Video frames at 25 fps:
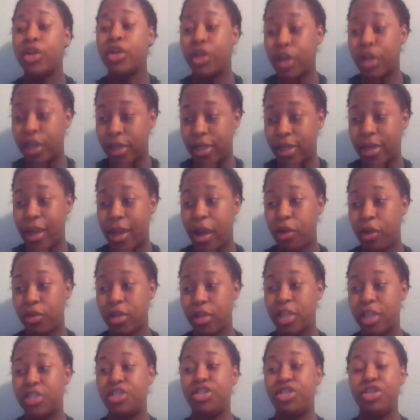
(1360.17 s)
Good, now
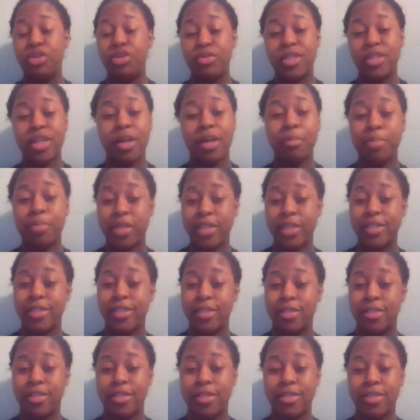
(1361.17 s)
let's use a complete
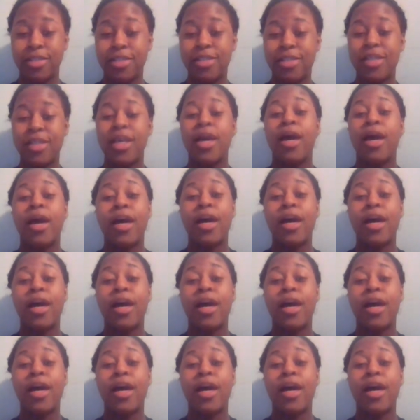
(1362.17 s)
sentence.